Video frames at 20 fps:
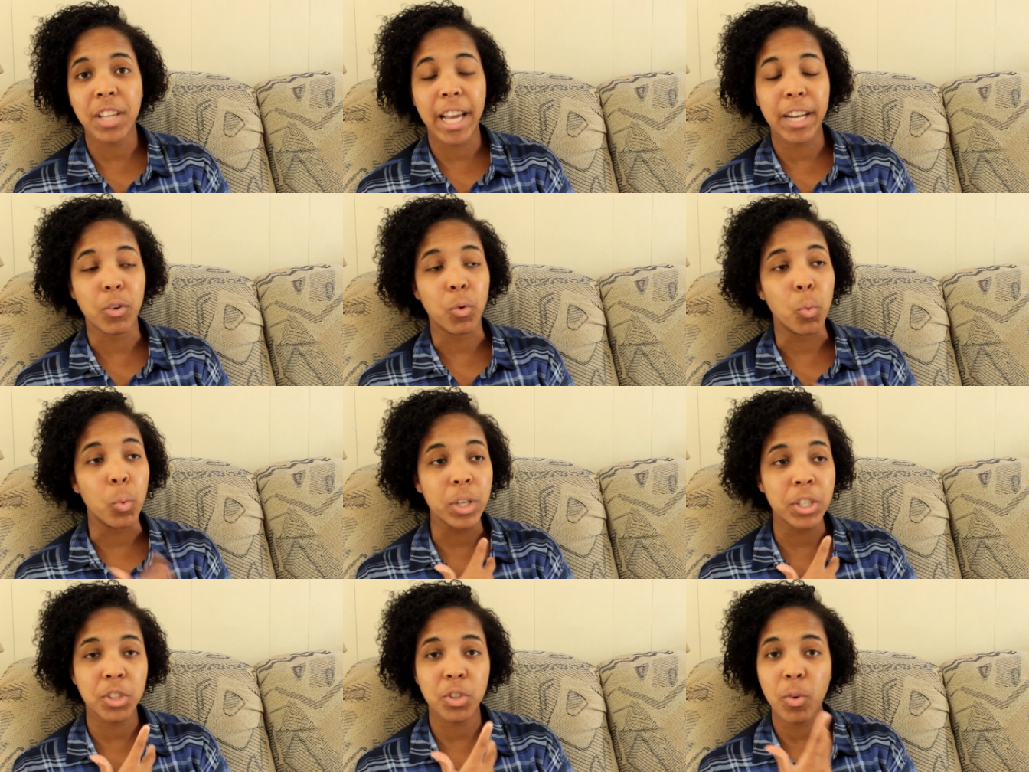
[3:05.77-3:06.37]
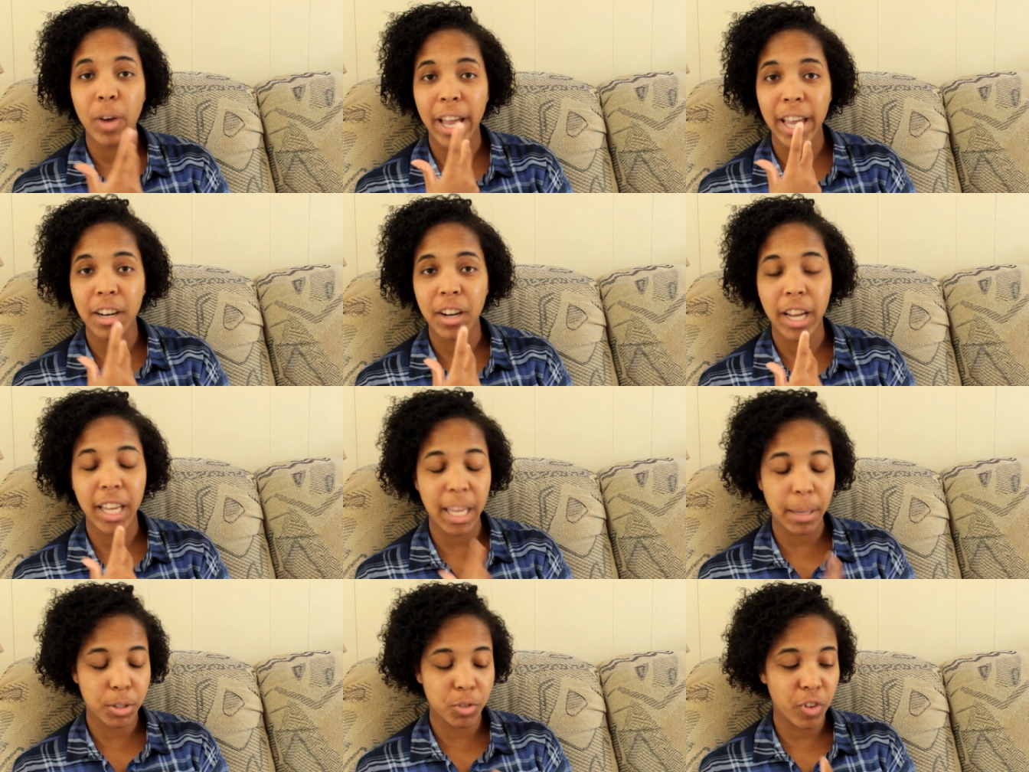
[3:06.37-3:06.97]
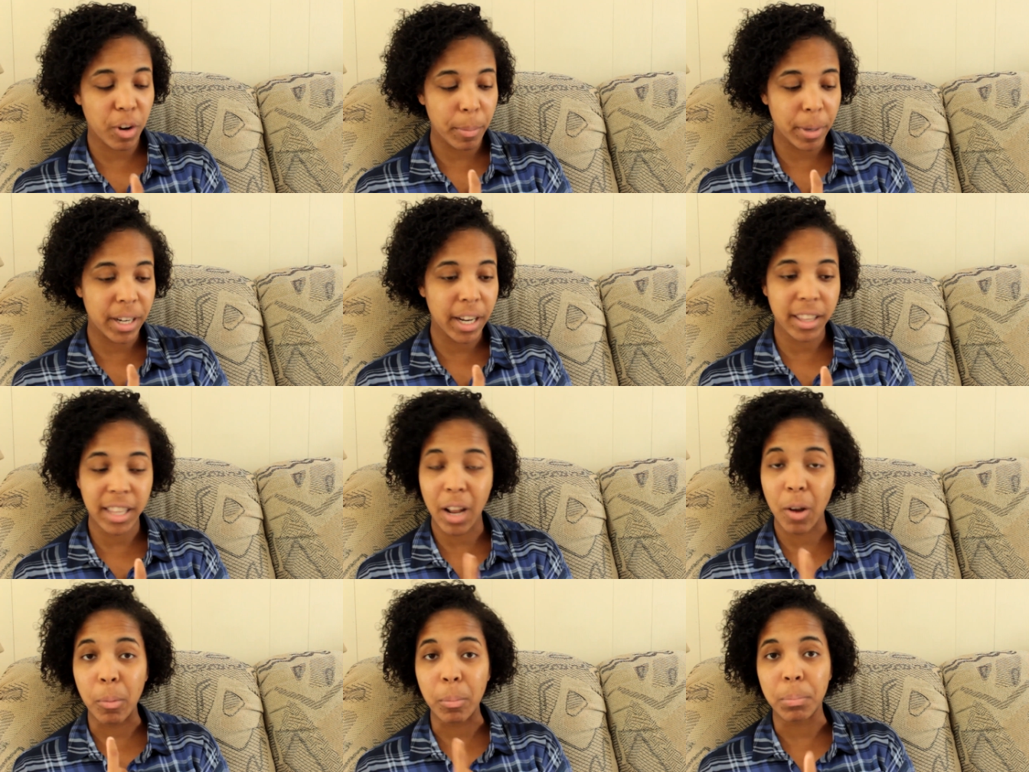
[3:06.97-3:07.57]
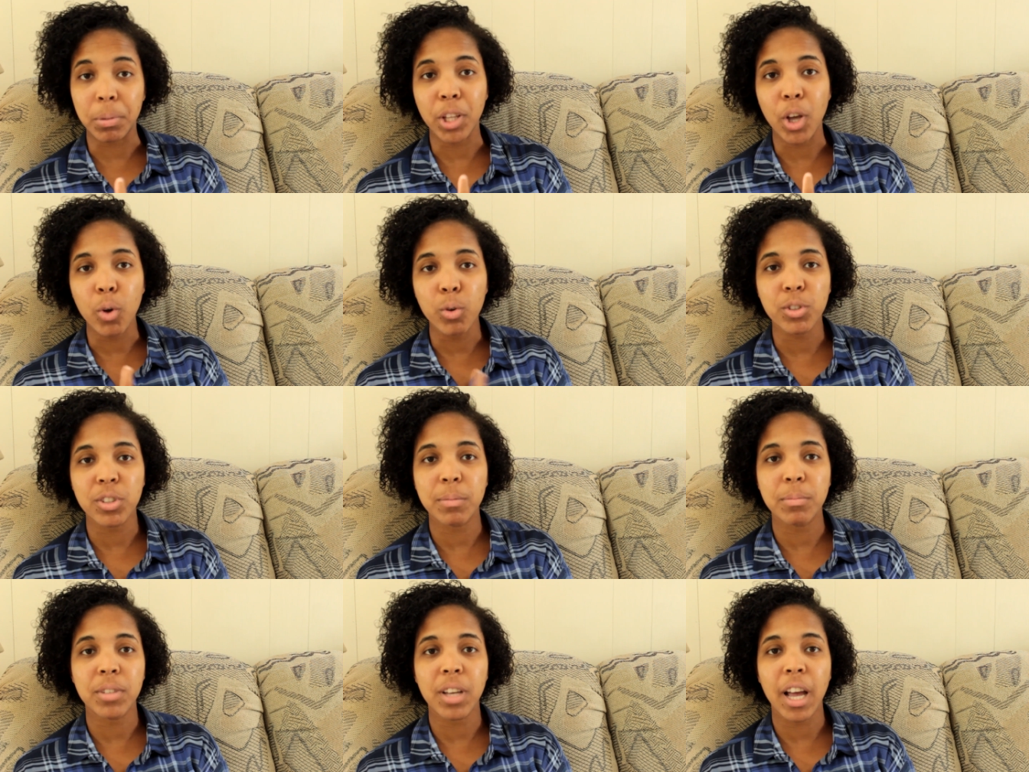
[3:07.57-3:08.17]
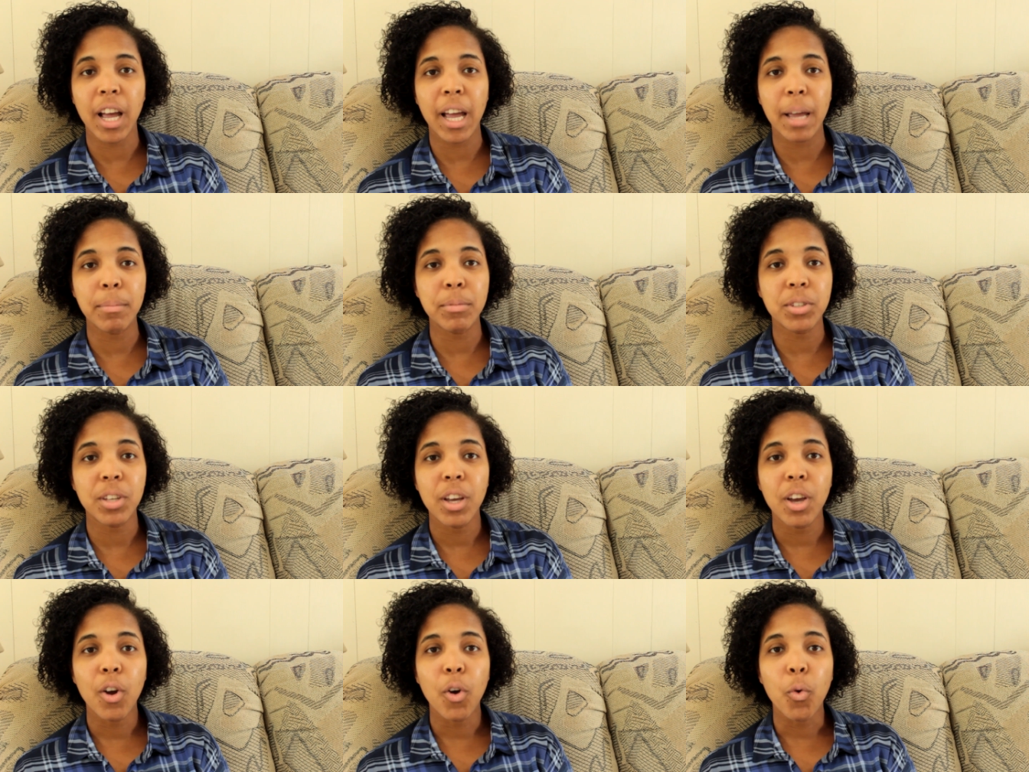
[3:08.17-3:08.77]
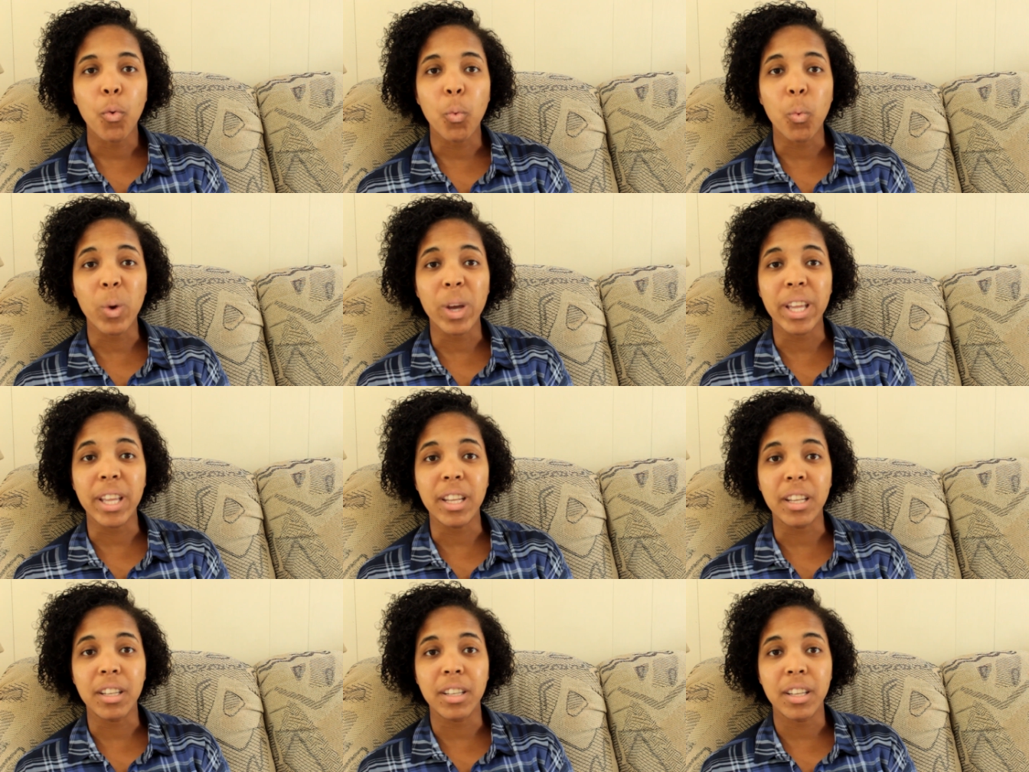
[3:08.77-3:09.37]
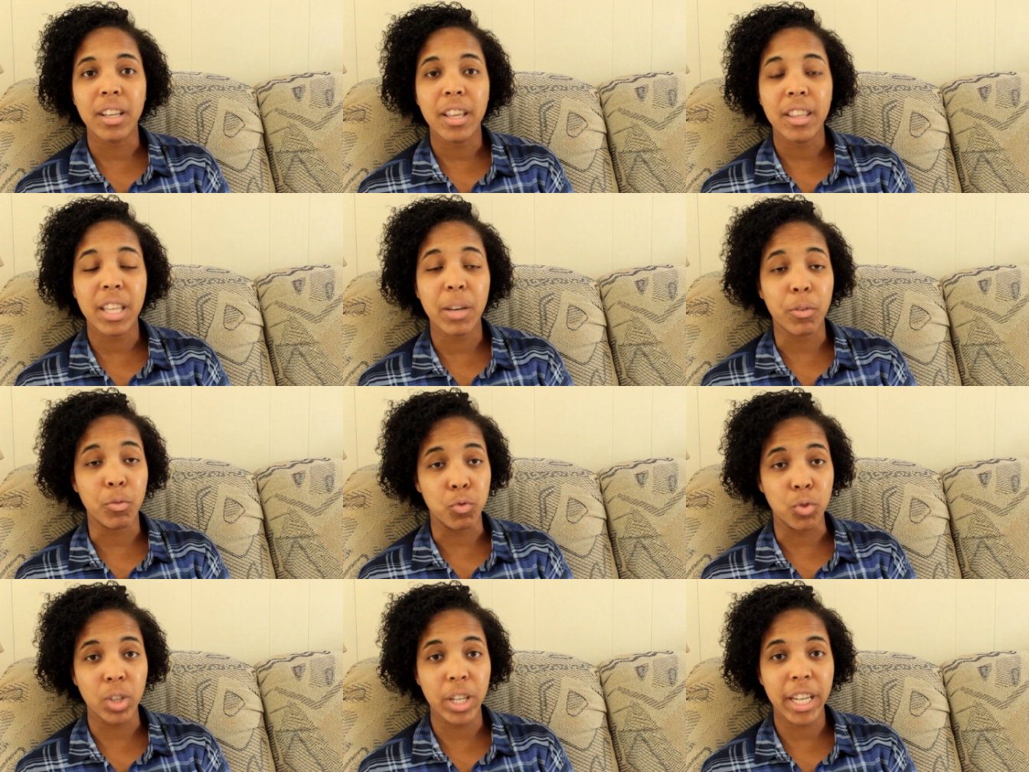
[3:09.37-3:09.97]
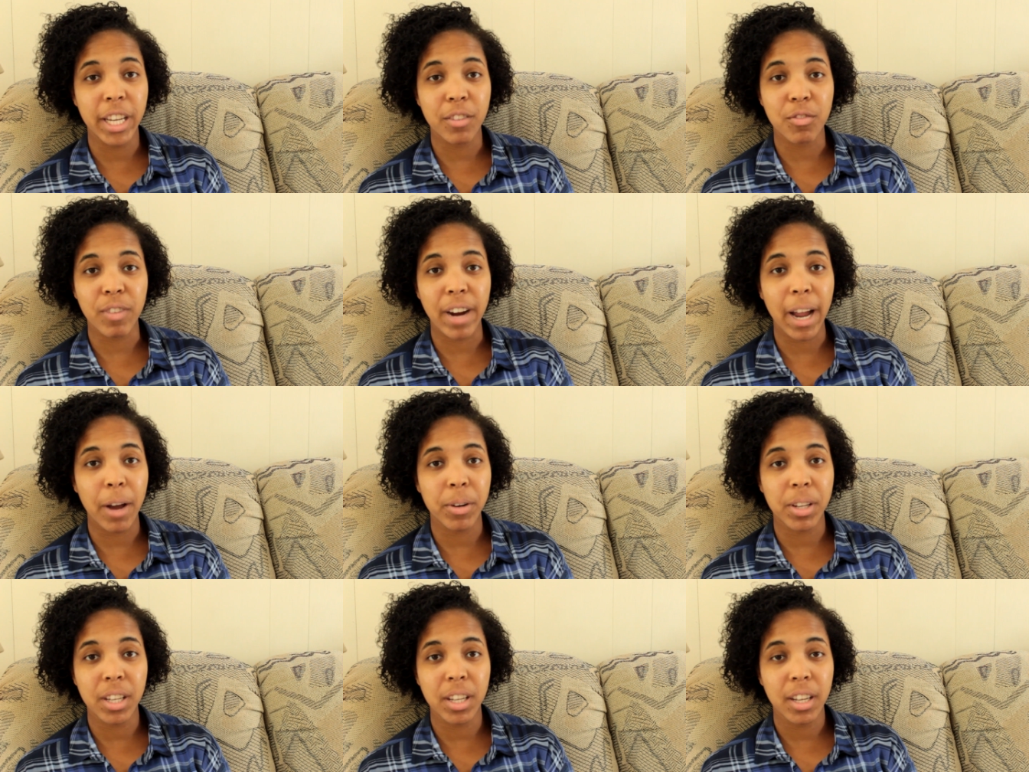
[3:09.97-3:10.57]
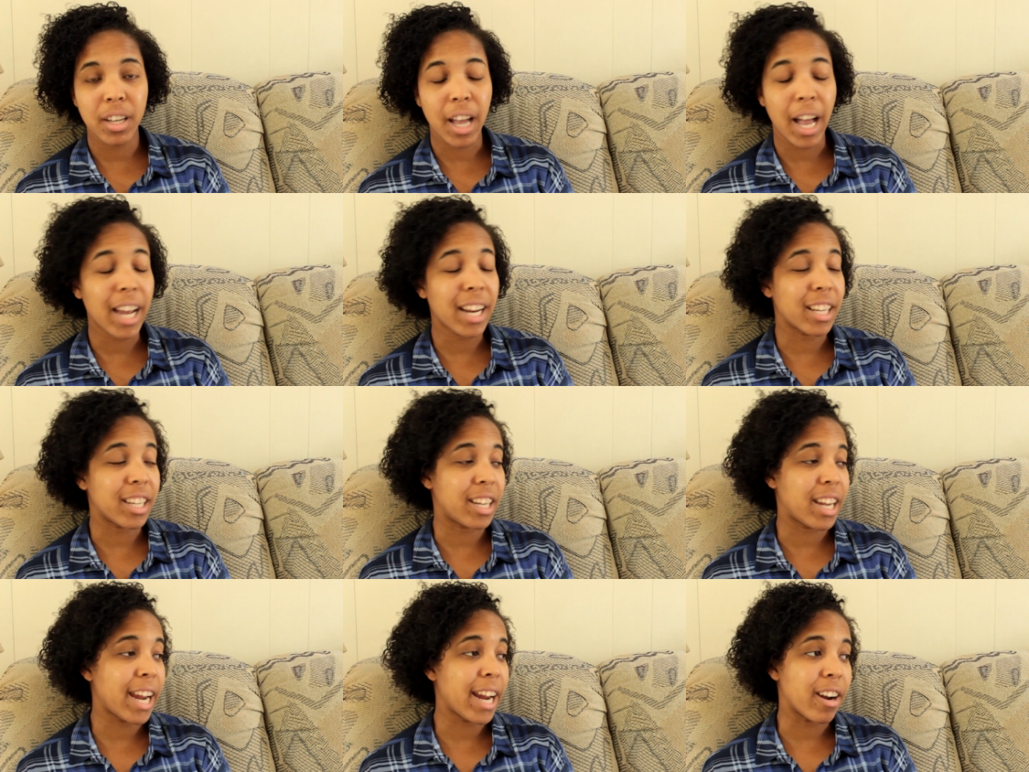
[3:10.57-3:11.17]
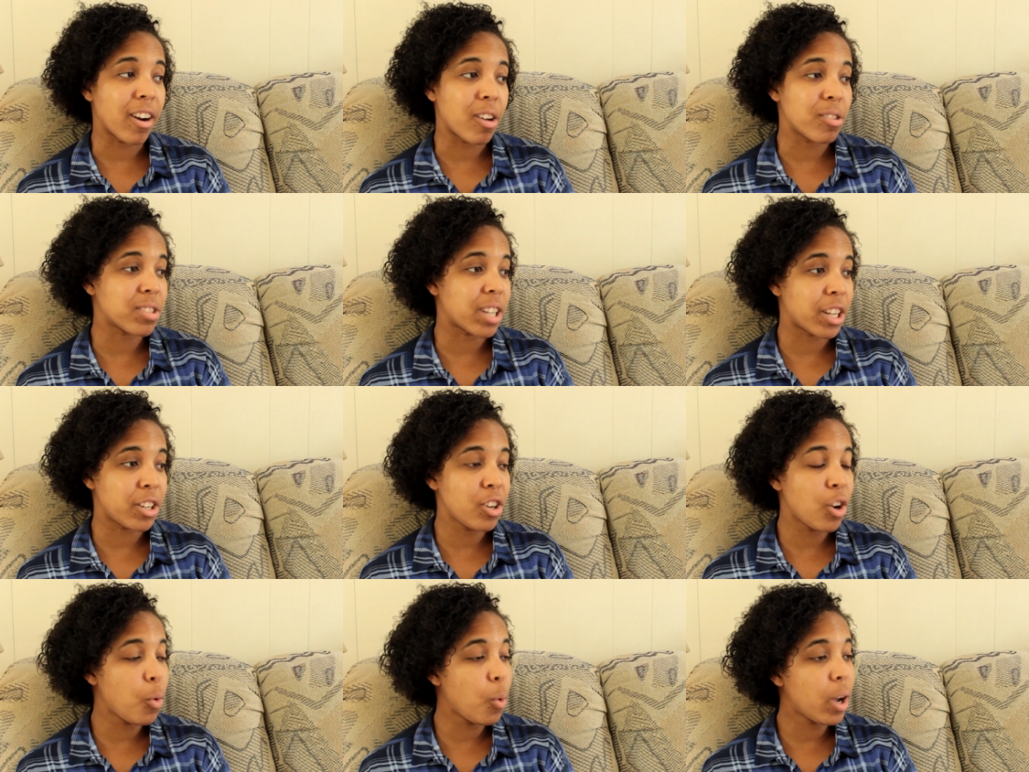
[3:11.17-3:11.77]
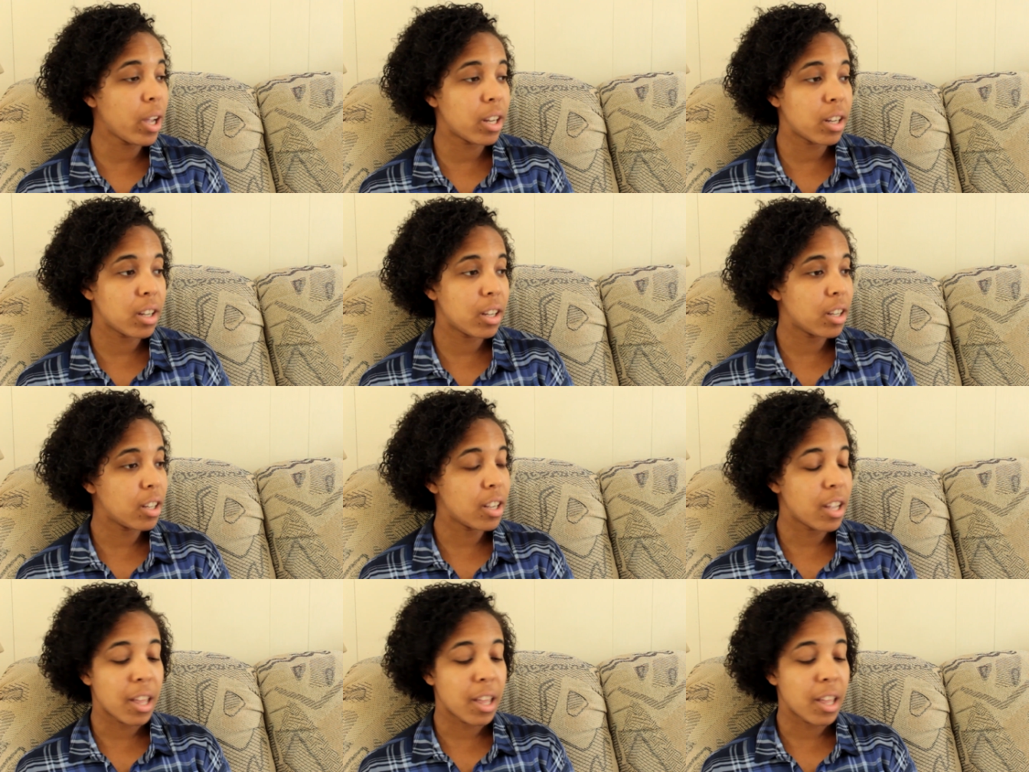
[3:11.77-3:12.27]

I had a whistle I kept around my neck that I would blow sometimes when they would really get rowdy. I didn't care. I was like, you know what?